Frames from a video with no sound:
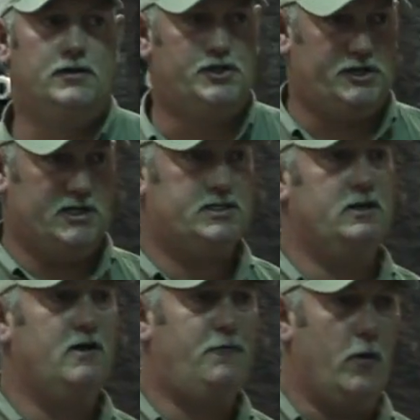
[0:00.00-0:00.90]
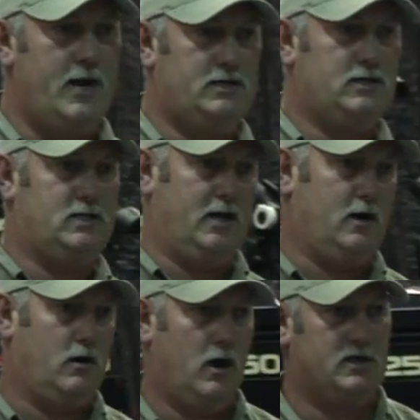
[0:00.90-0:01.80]
just enough weight to tick
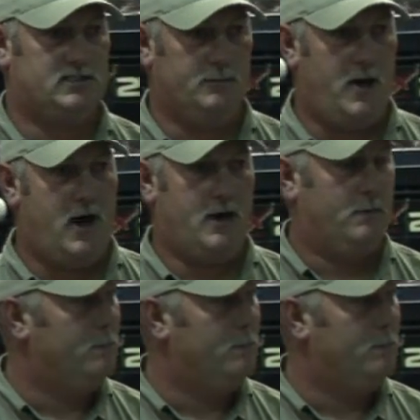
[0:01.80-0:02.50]
across the bottom.